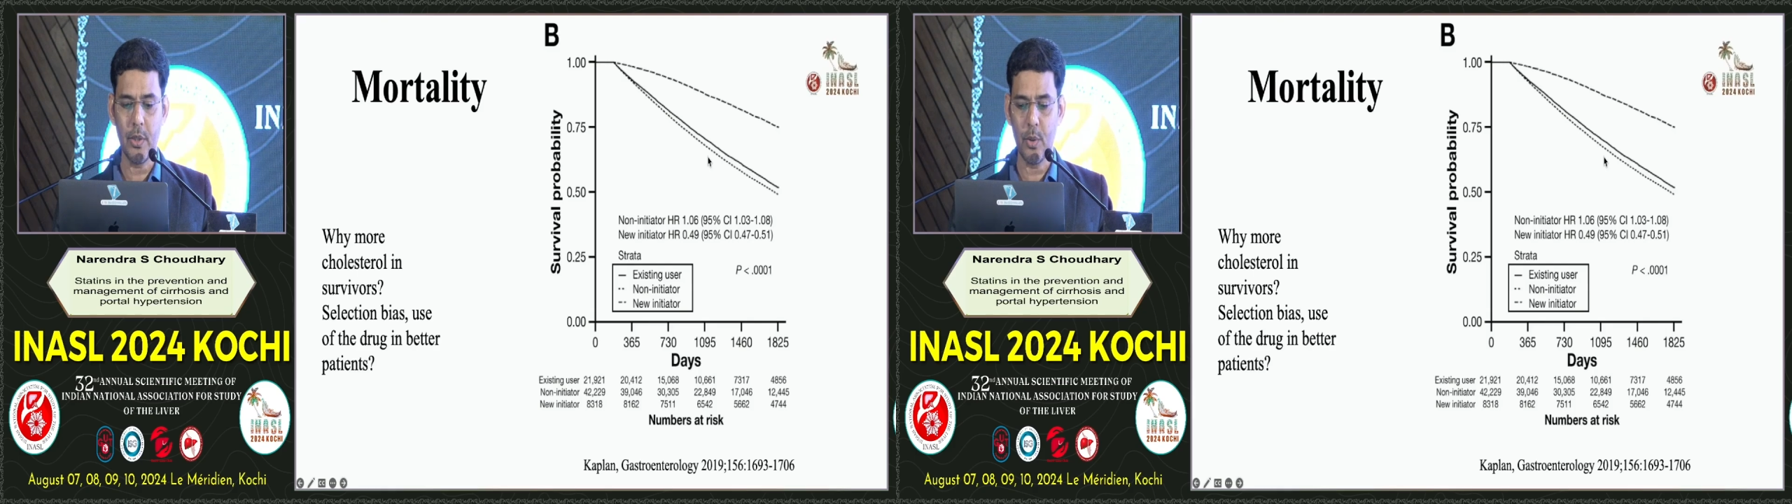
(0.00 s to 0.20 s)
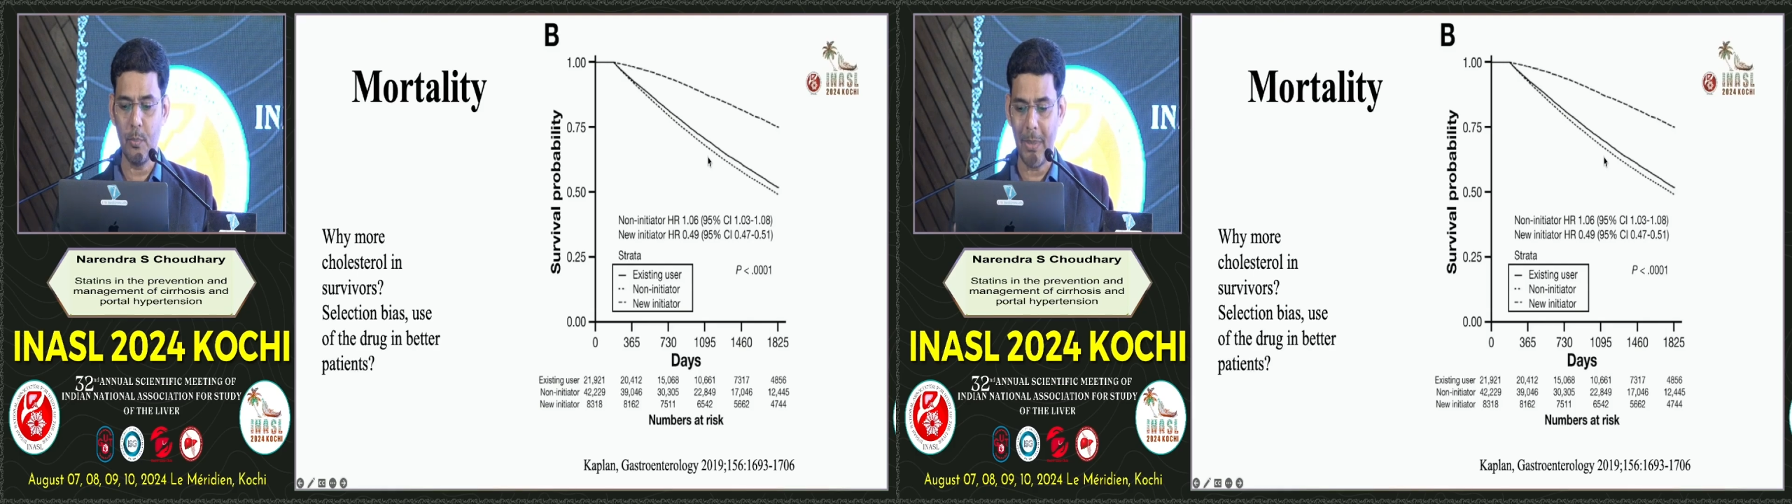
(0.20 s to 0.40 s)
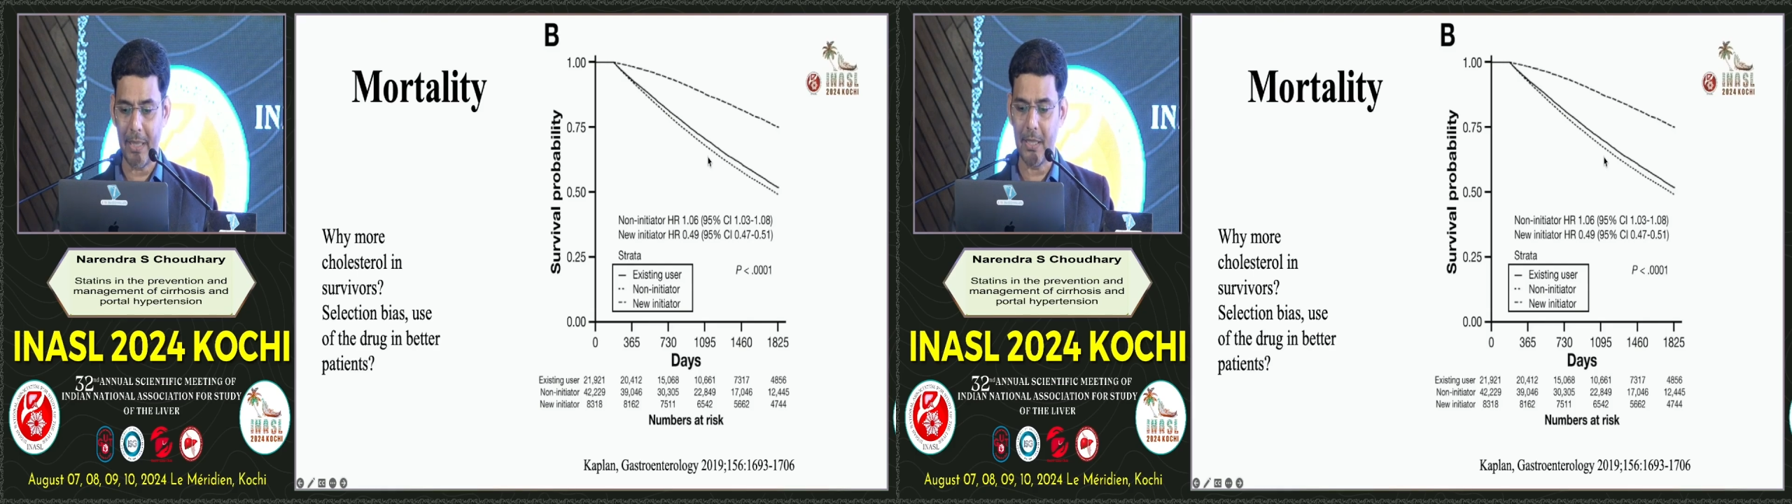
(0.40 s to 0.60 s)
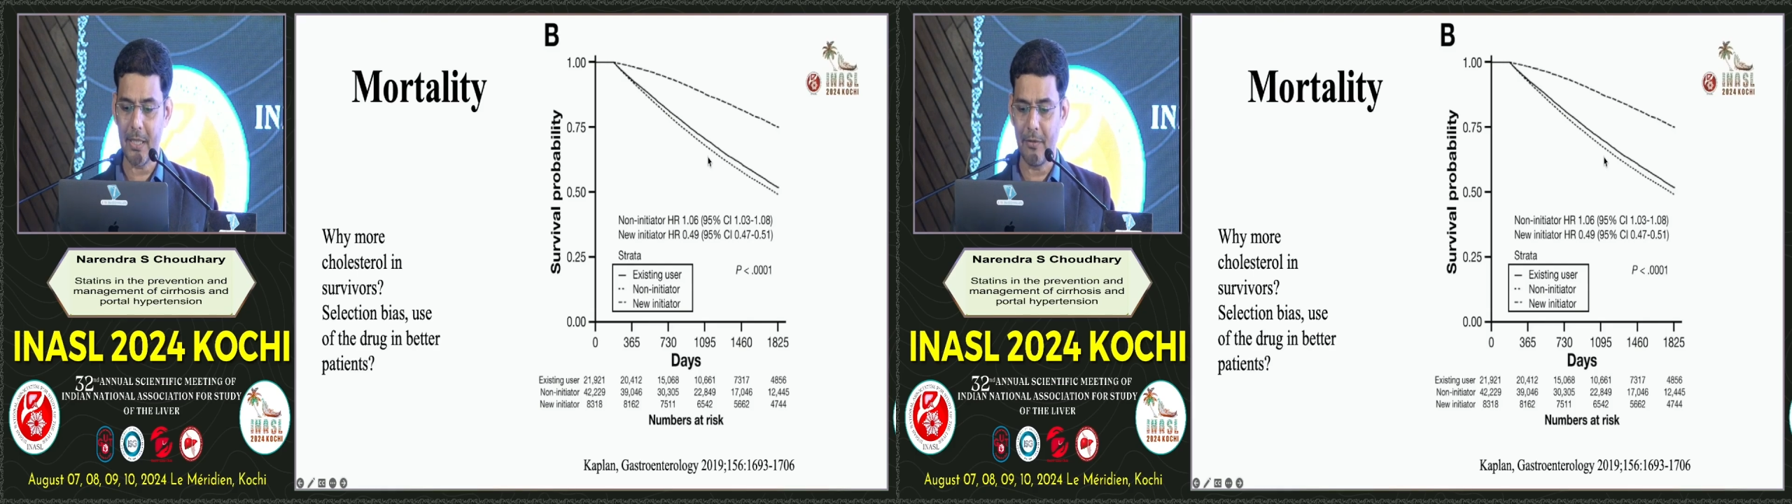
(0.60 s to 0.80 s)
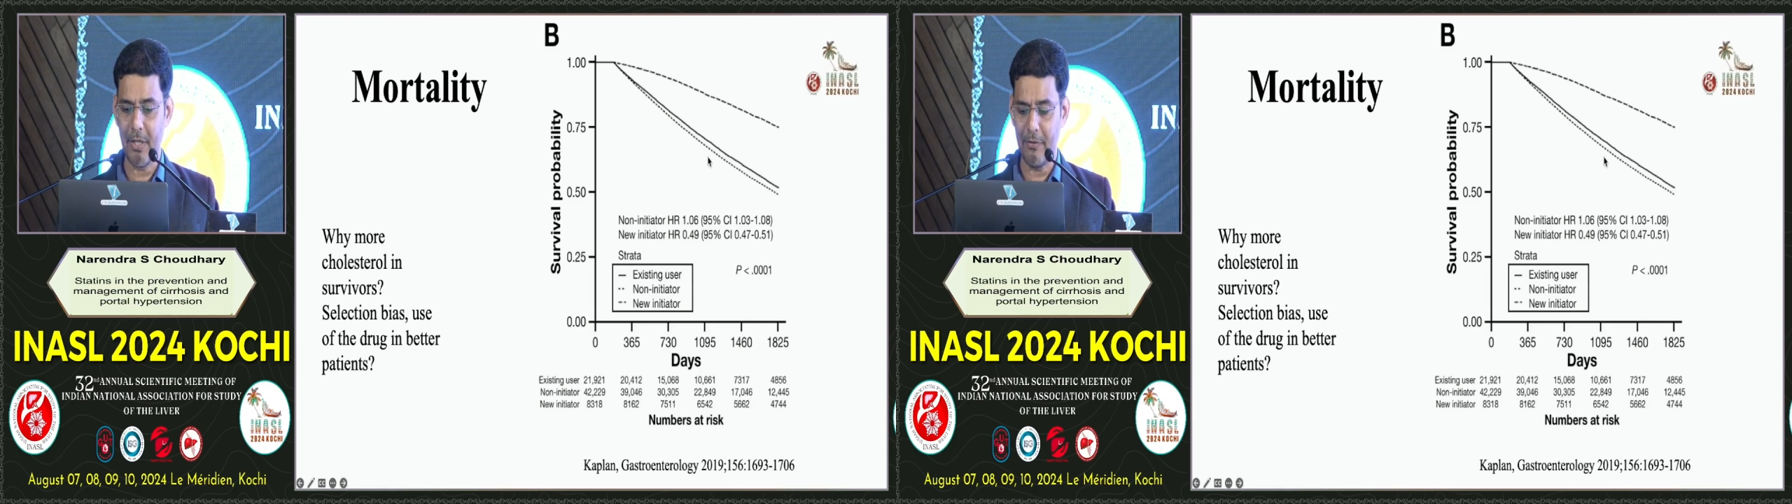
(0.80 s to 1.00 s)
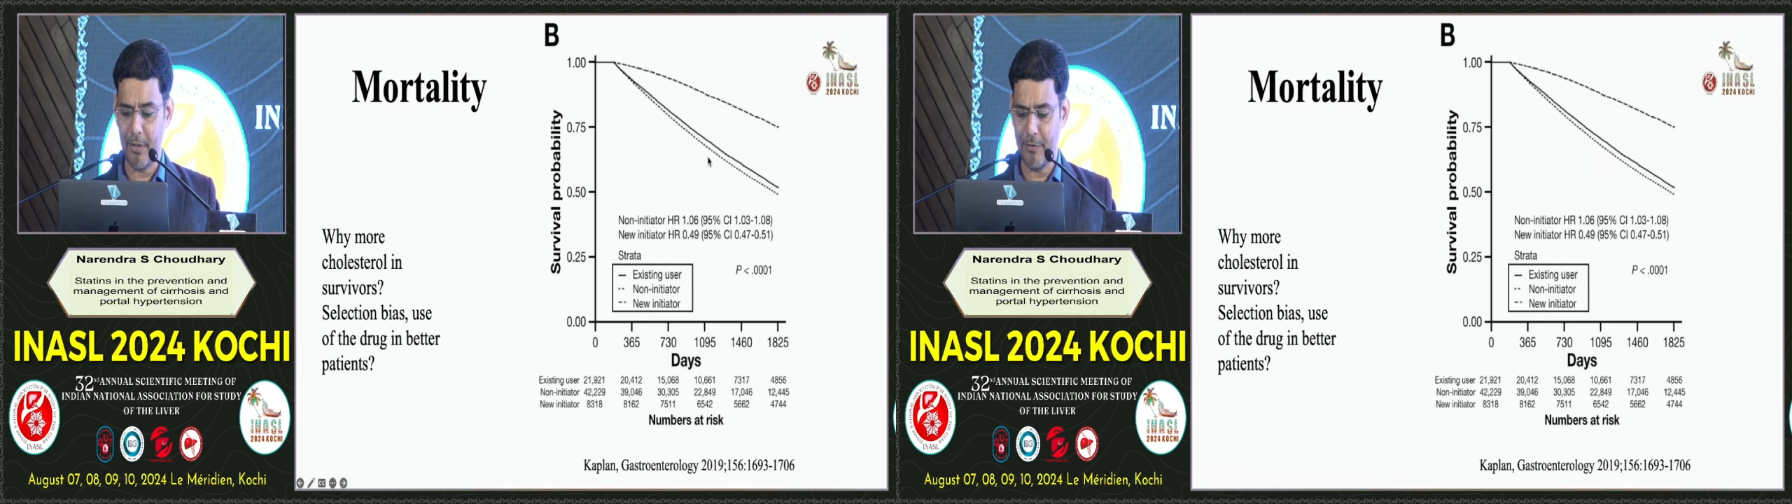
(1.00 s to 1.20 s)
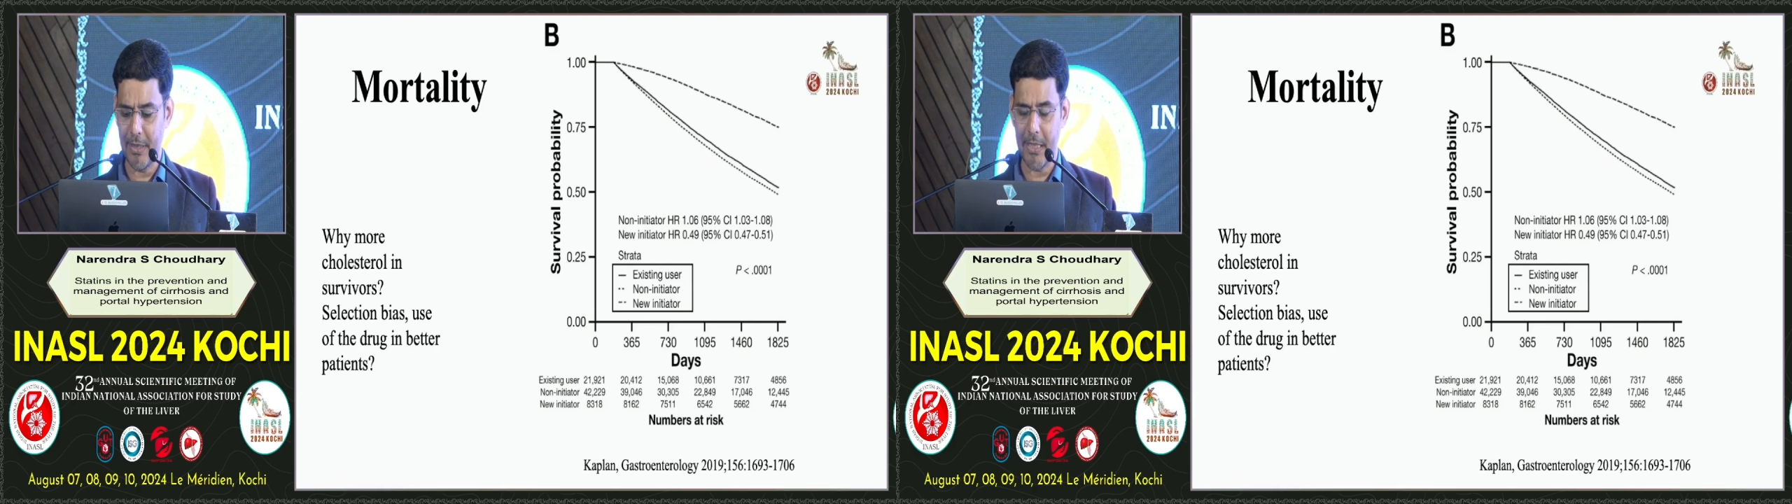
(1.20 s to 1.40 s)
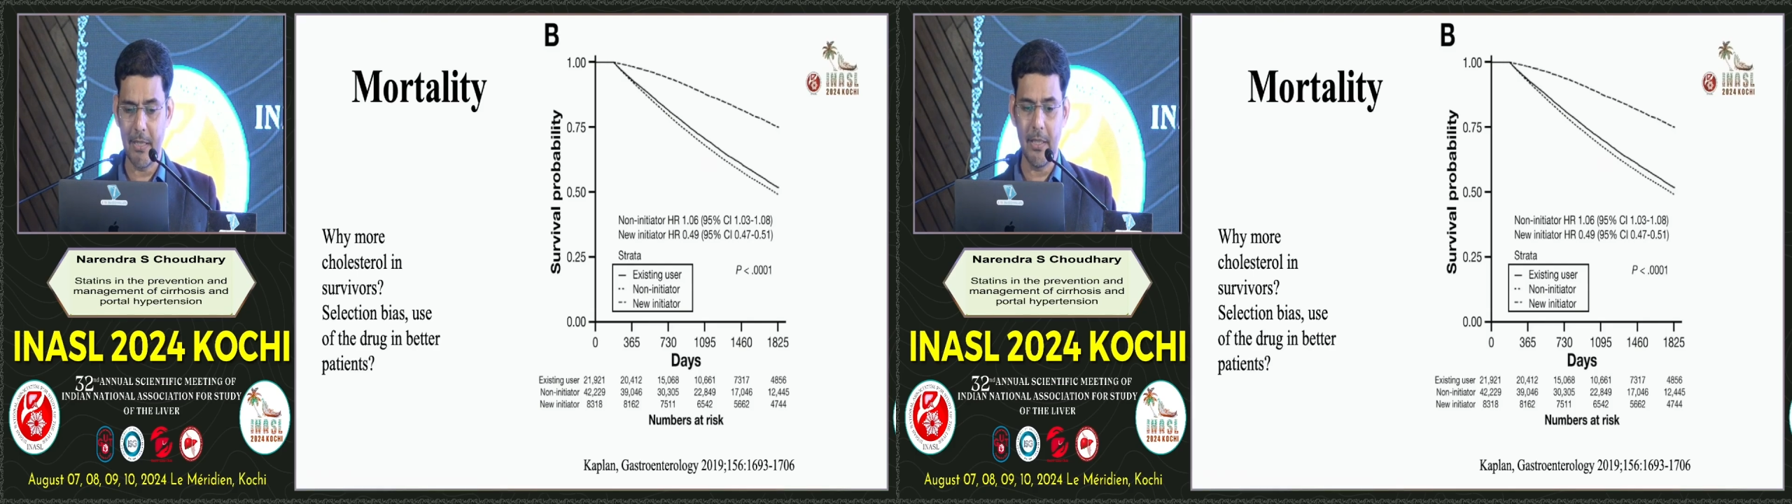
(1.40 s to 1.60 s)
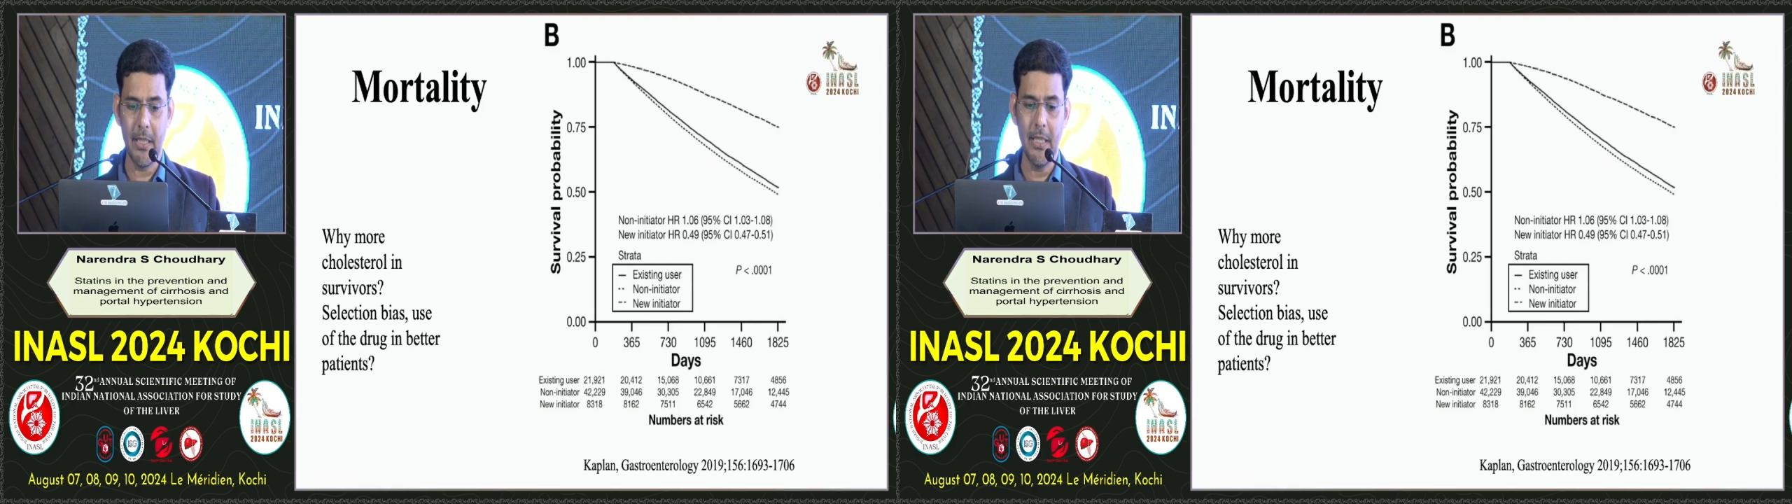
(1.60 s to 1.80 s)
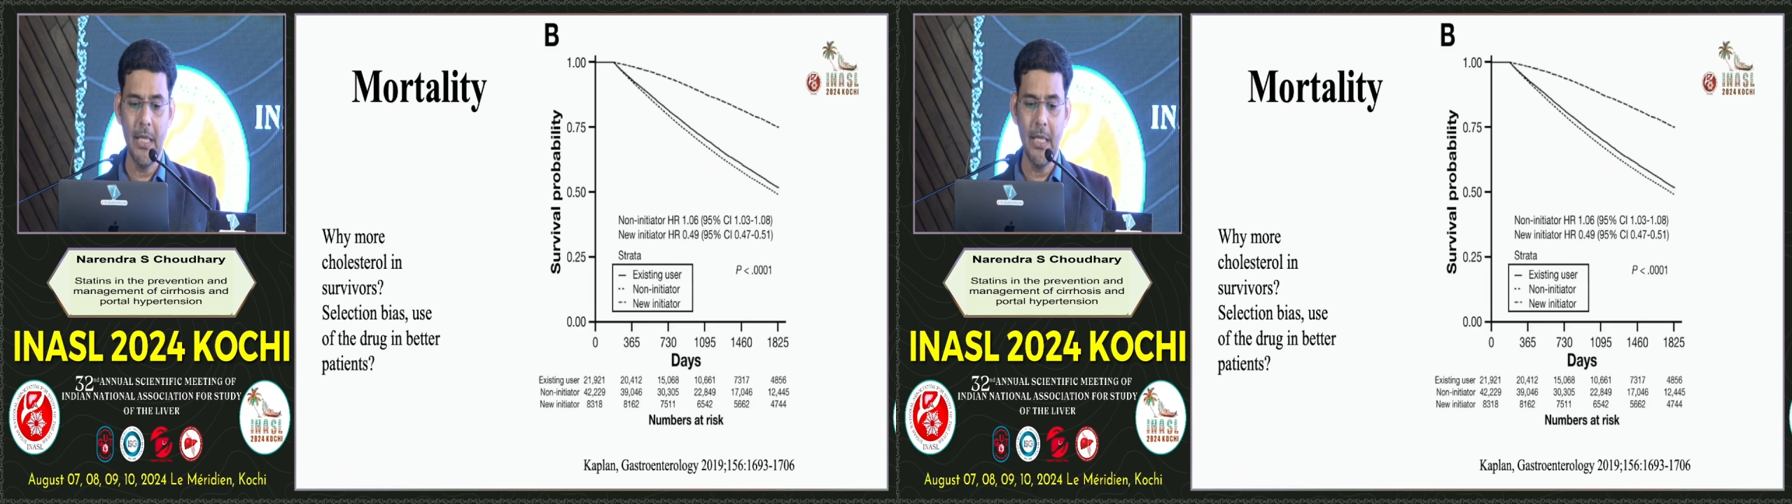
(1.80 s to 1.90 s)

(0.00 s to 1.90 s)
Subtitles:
so better survival with statin.